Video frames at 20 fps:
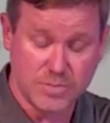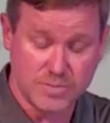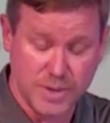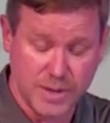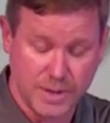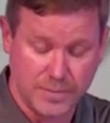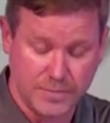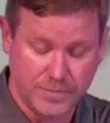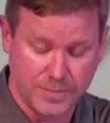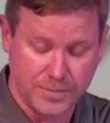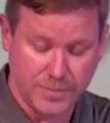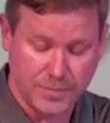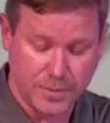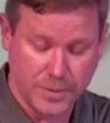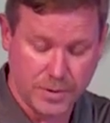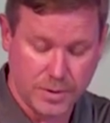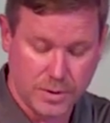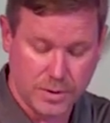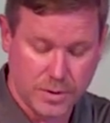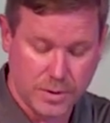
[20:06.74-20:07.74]
be.
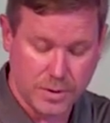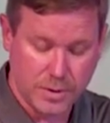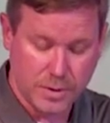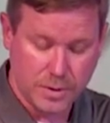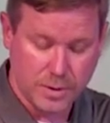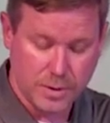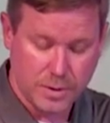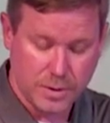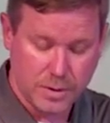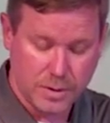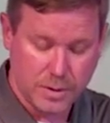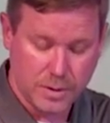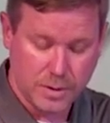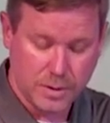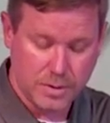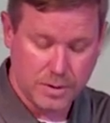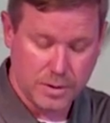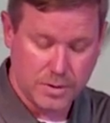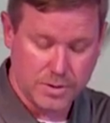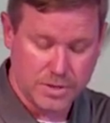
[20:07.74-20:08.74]

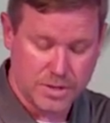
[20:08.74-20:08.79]
There are